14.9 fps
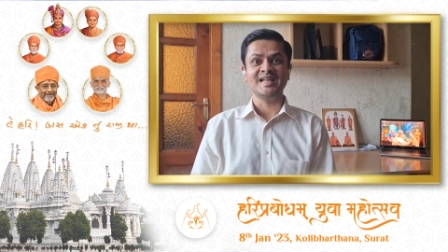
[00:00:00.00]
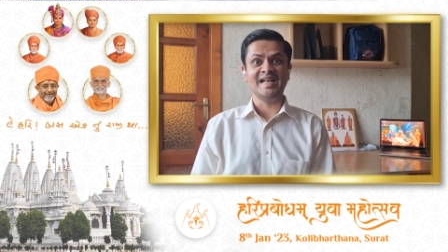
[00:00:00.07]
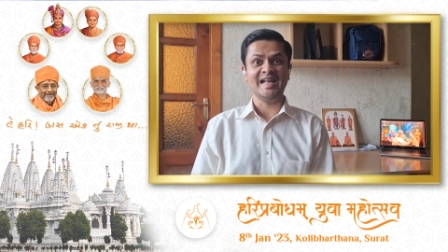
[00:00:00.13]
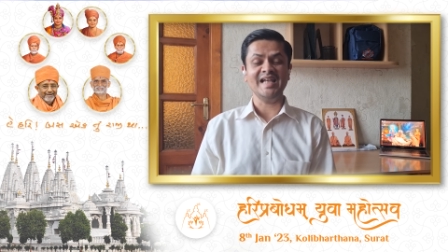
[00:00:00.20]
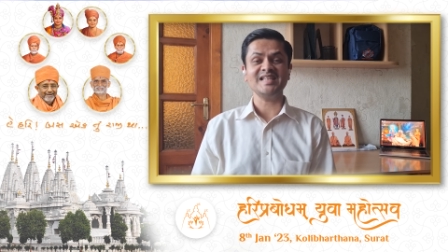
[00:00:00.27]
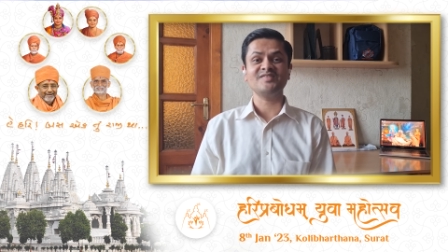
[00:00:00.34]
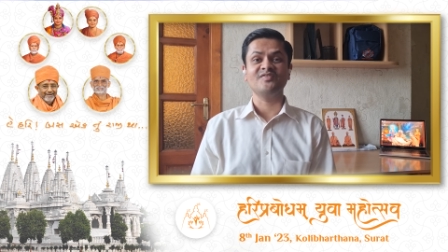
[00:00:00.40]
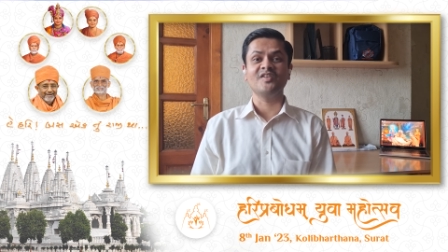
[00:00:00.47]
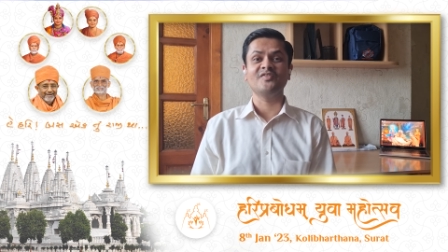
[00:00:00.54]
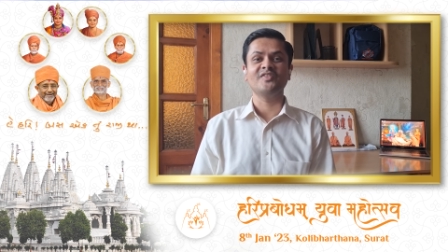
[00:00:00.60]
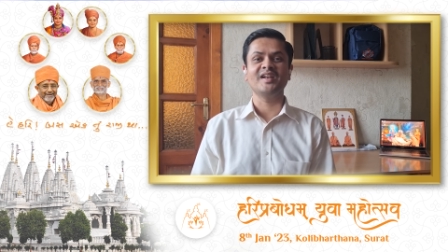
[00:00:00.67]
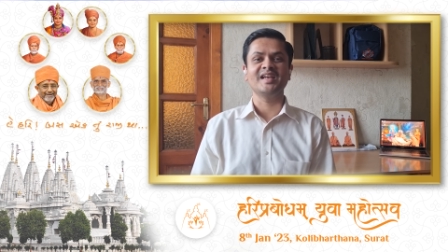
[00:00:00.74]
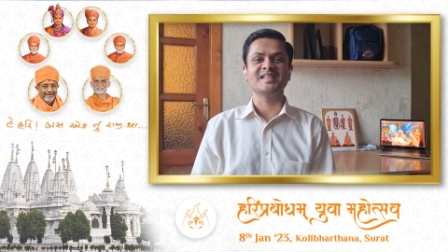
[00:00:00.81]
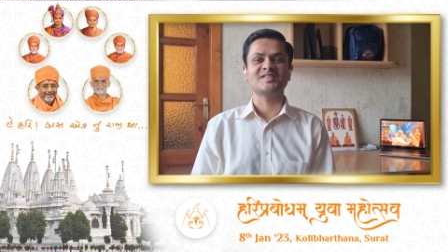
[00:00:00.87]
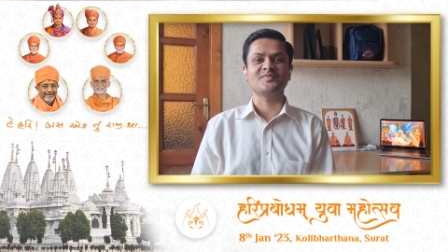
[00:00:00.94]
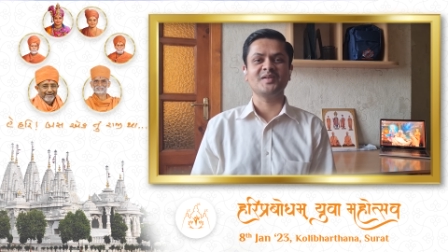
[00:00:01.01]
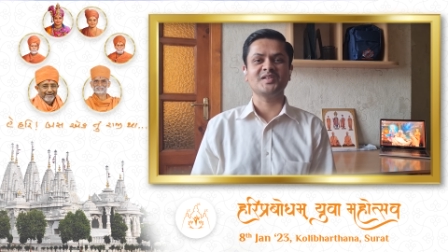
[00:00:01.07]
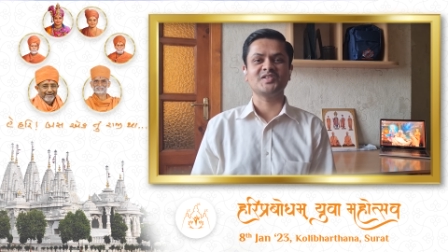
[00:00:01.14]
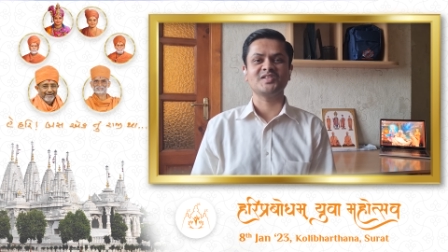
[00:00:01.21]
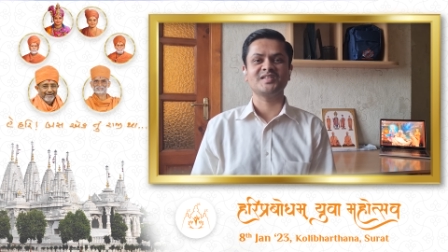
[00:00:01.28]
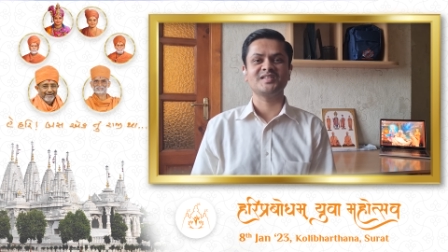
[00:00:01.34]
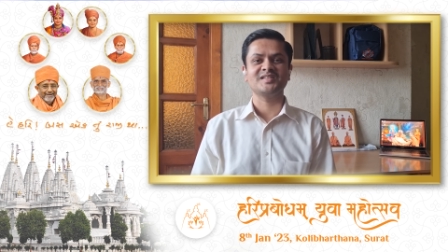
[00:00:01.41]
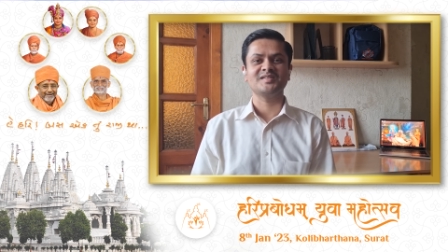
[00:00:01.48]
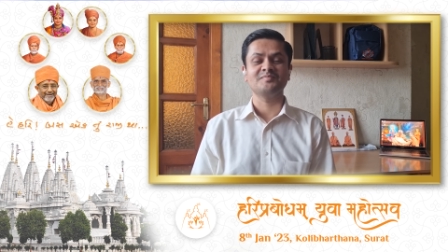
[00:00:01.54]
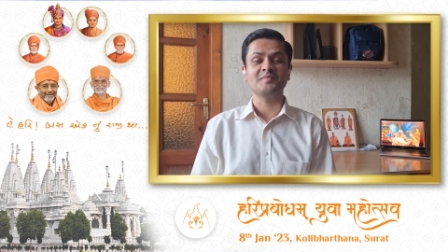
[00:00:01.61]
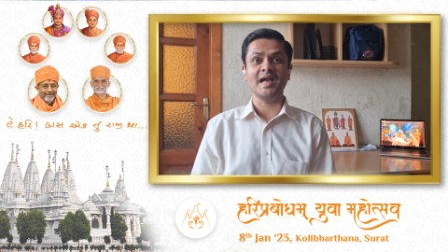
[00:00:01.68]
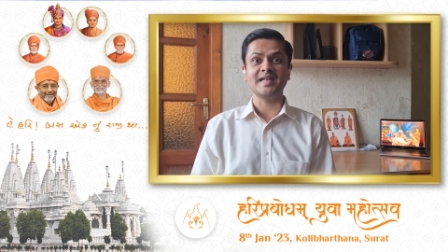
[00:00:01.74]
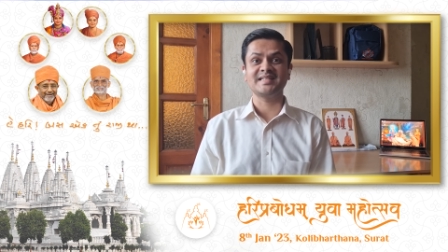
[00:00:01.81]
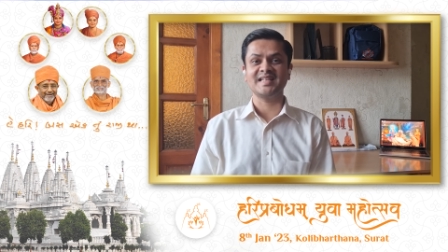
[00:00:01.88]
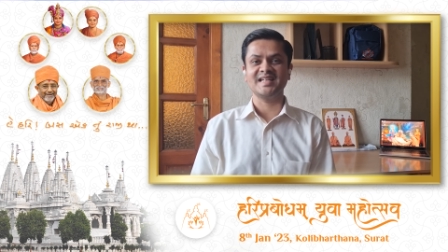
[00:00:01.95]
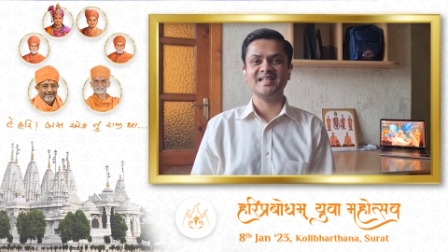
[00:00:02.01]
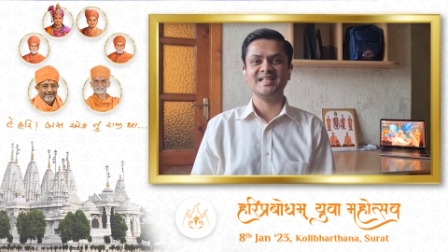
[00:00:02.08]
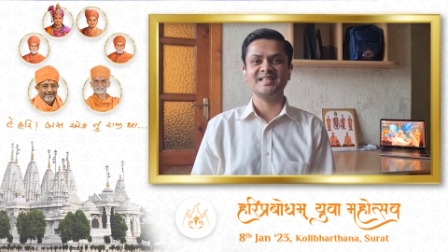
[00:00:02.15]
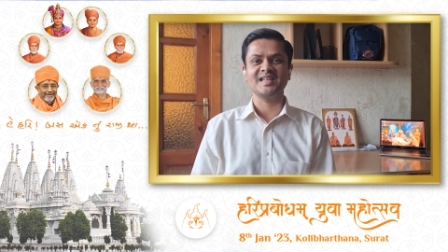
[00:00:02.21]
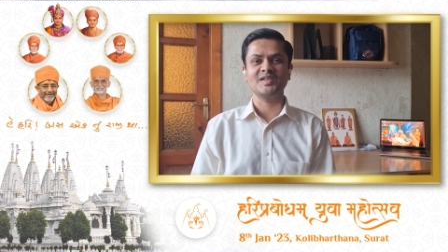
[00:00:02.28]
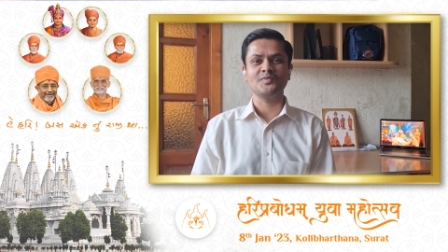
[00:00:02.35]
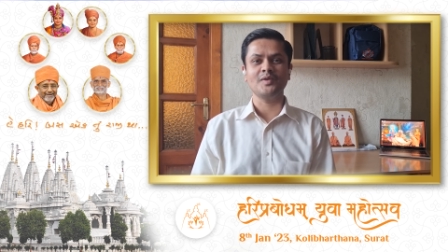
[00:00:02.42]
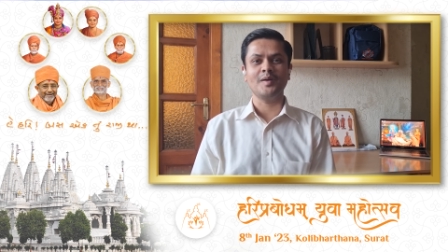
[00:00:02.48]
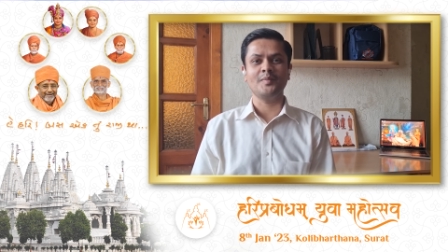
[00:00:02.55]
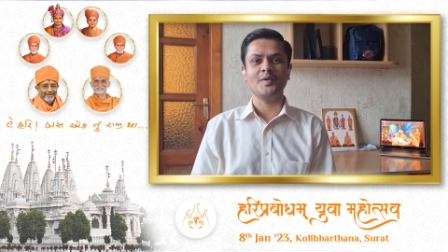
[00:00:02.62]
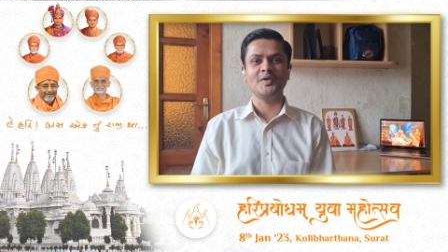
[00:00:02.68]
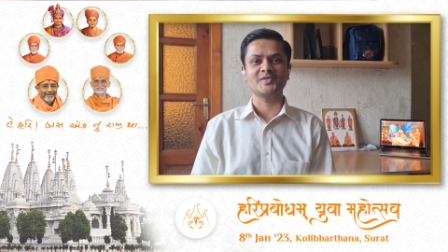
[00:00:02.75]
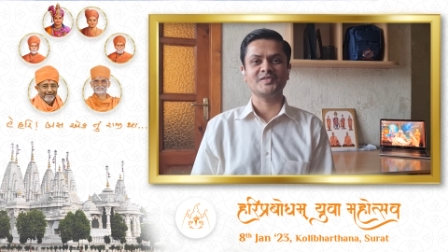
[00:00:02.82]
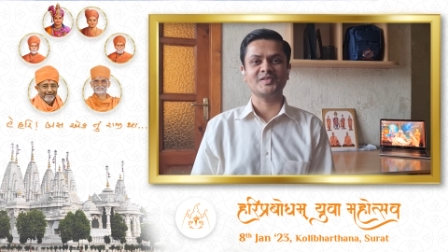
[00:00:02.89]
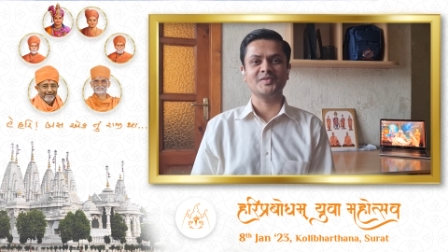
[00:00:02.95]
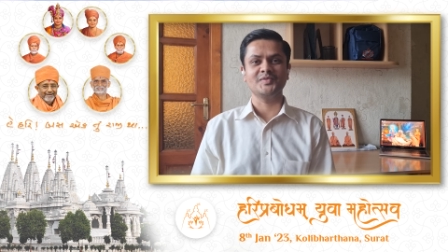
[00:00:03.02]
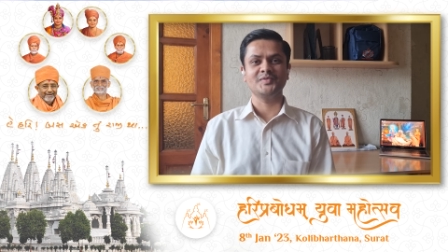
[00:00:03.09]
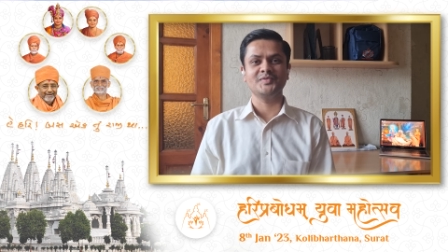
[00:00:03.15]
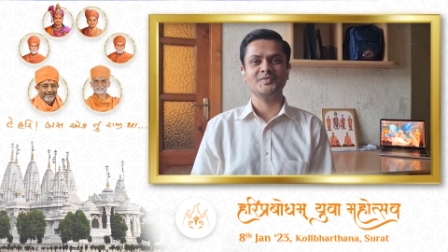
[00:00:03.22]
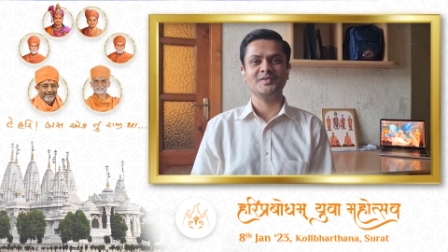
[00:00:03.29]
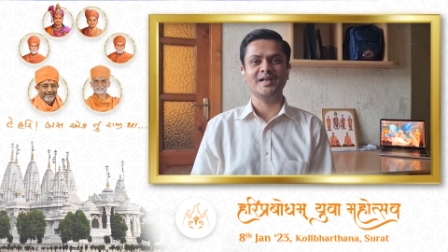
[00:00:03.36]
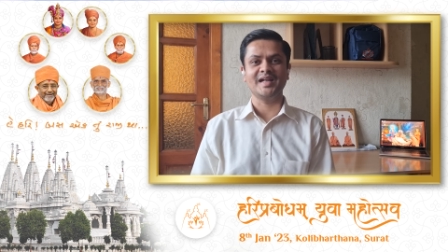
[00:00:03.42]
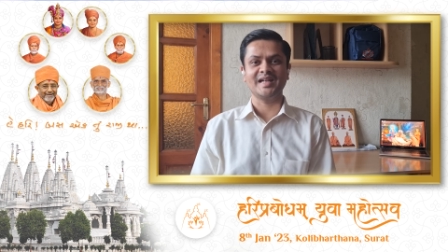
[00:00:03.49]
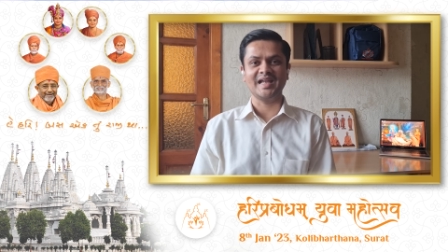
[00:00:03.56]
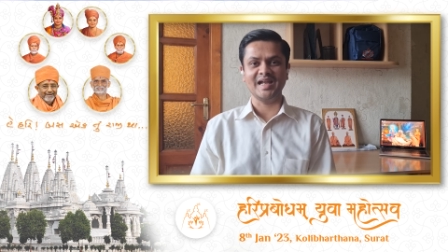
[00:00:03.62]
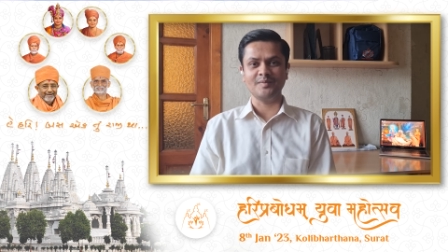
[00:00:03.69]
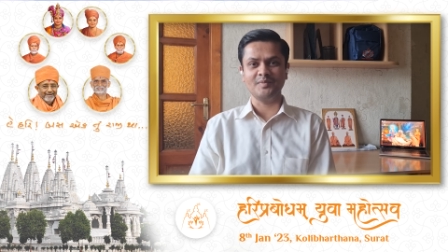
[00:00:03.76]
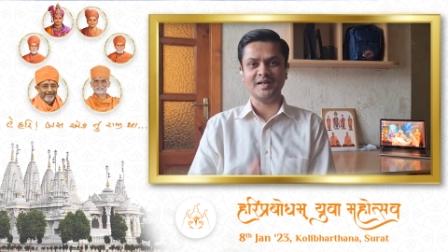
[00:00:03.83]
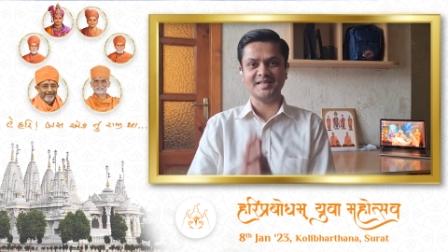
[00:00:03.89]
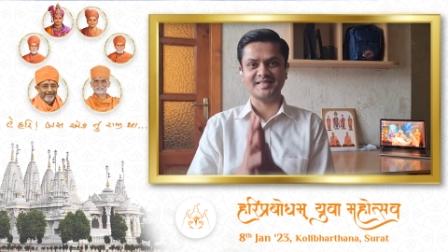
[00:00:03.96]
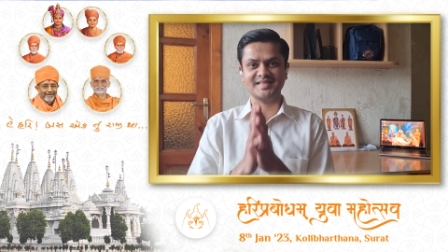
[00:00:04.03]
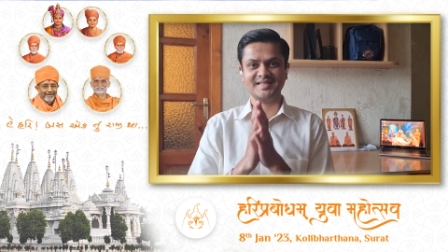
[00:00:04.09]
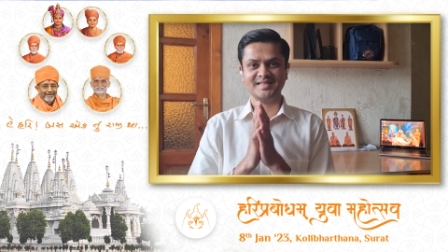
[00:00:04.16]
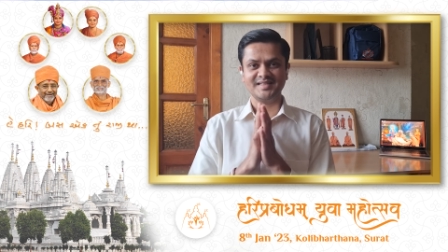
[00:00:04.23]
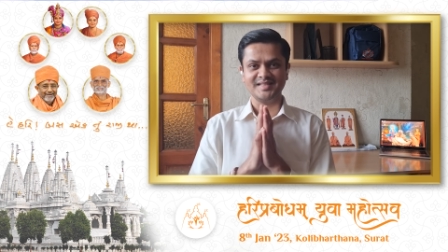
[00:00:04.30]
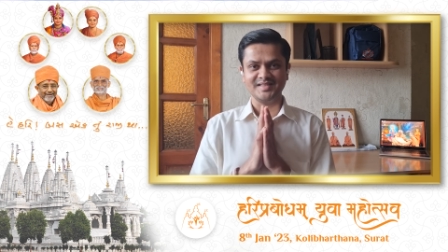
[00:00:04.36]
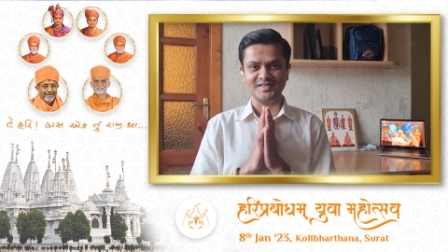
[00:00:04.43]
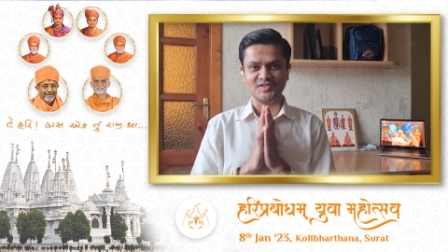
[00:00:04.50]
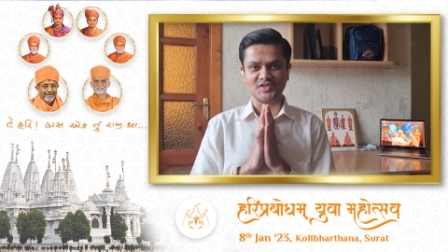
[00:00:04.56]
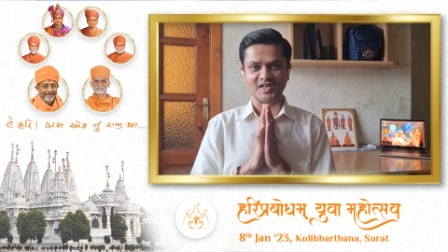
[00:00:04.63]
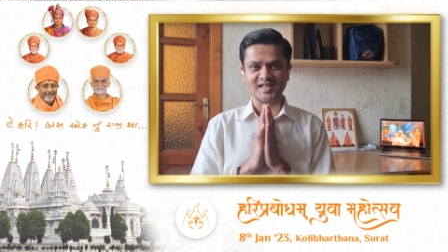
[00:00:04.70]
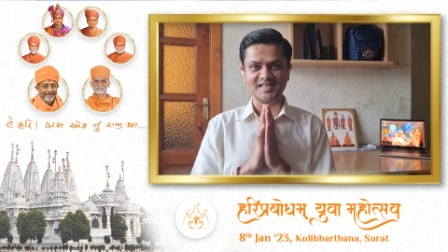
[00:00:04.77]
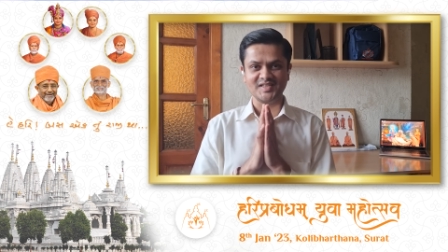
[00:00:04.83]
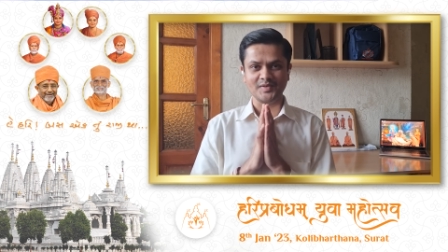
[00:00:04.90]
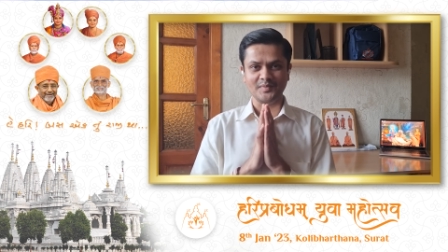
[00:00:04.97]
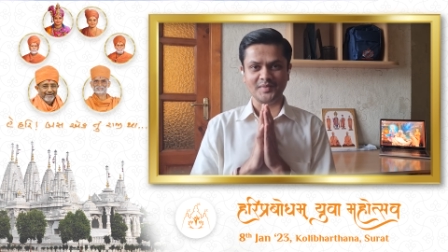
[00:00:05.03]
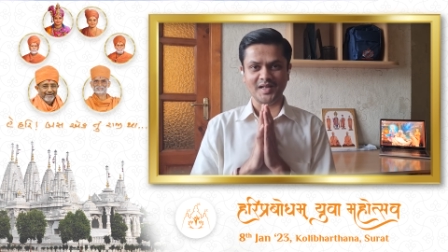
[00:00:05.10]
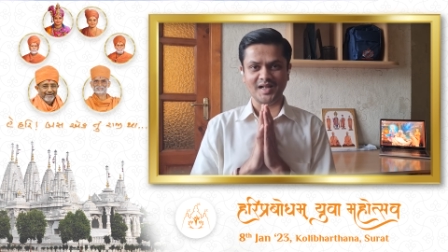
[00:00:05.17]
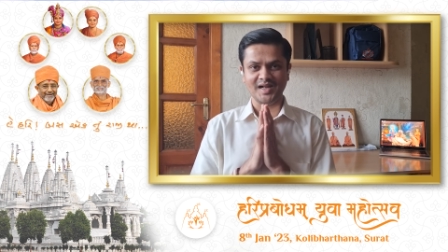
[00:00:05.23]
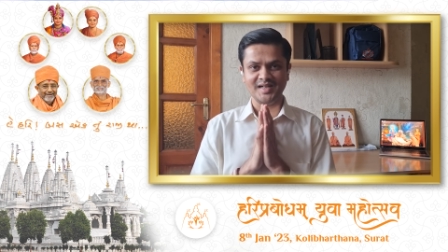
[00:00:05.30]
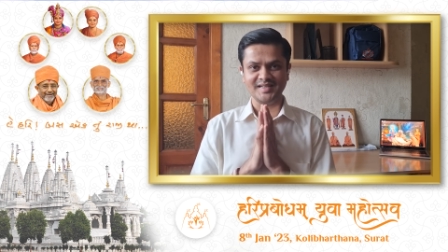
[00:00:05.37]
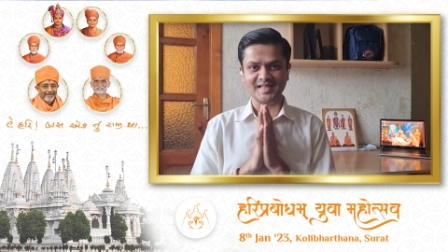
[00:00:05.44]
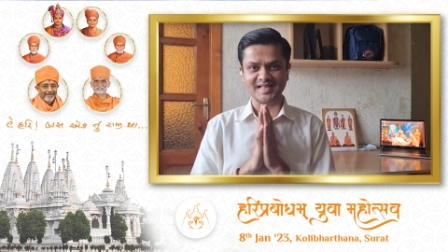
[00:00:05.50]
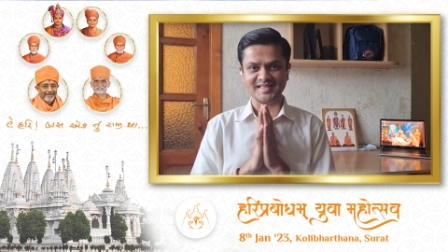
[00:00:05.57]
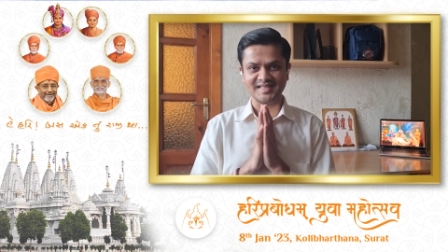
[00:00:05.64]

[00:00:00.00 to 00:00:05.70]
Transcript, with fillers: Let's fulfill his wish by attending the Yuva Mahotsav and get blessed. Jai Swaminarayan Das